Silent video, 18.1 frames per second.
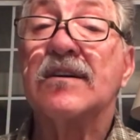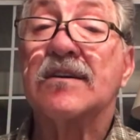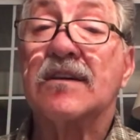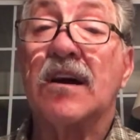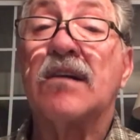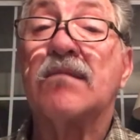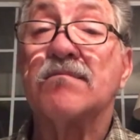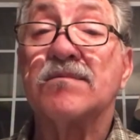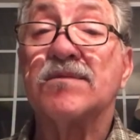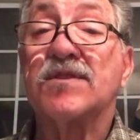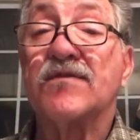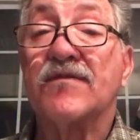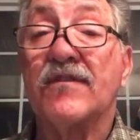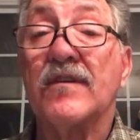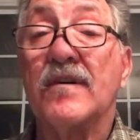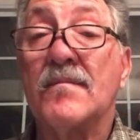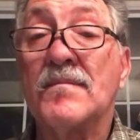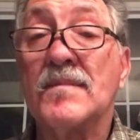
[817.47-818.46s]
comes
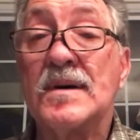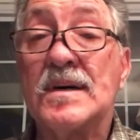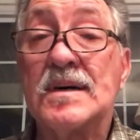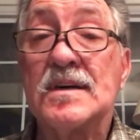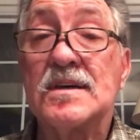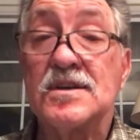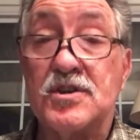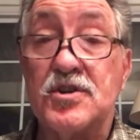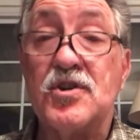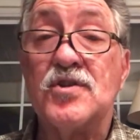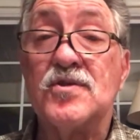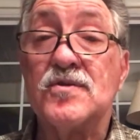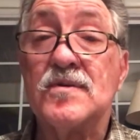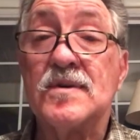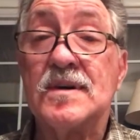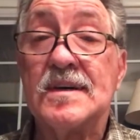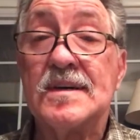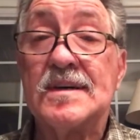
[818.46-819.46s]
from you,